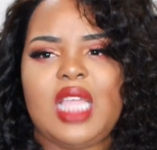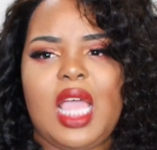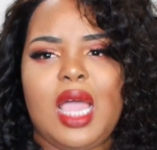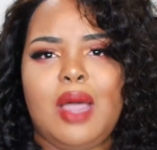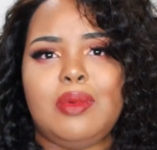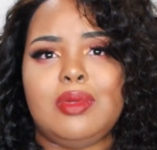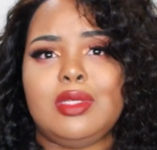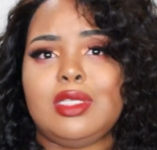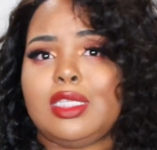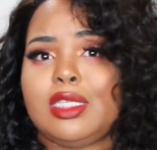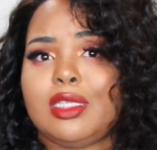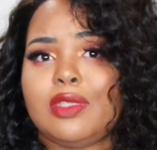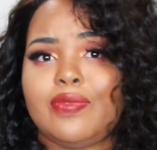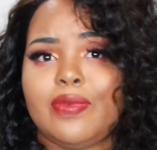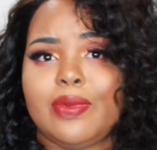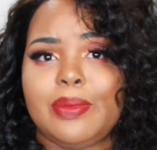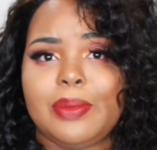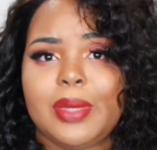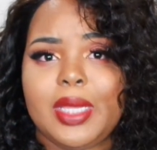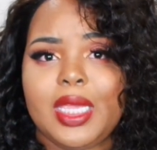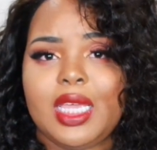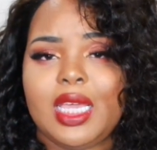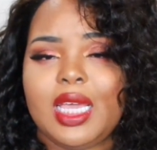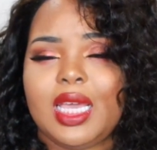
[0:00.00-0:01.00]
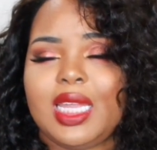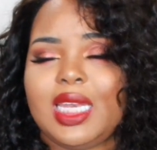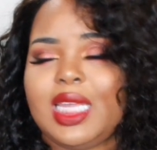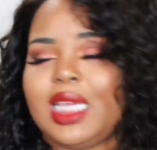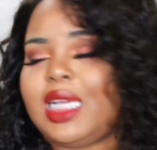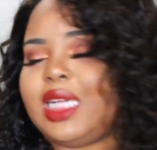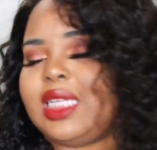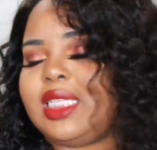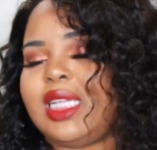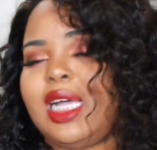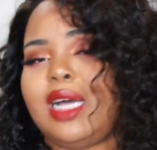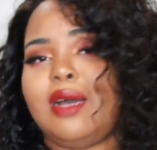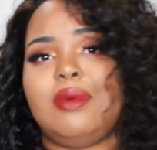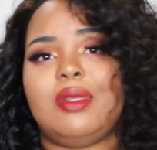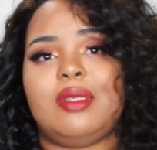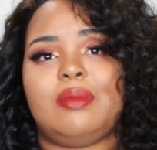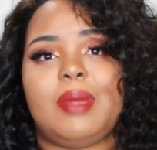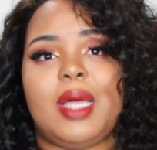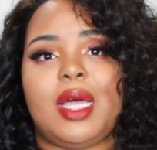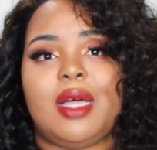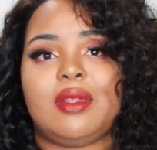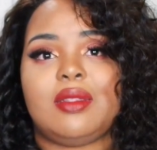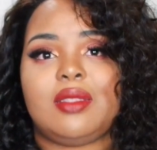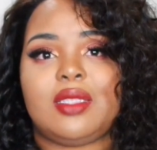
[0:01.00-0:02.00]
that was just for me honey because I
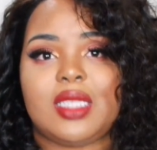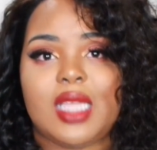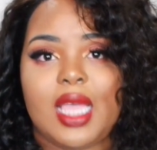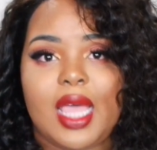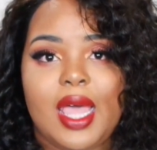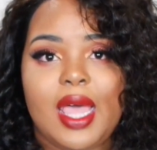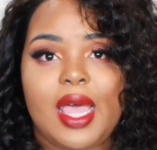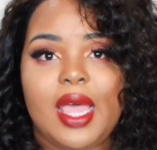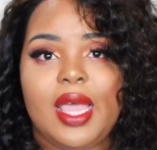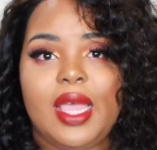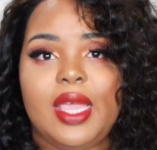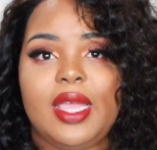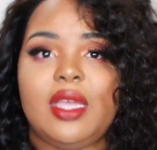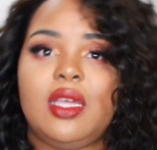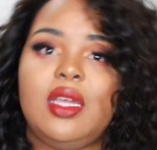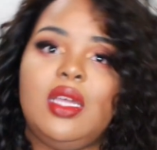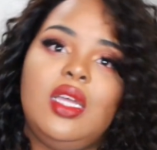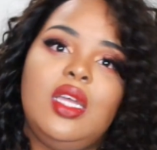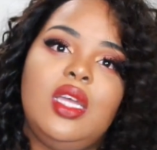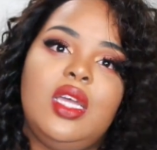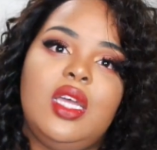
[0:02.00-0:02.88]
was about tired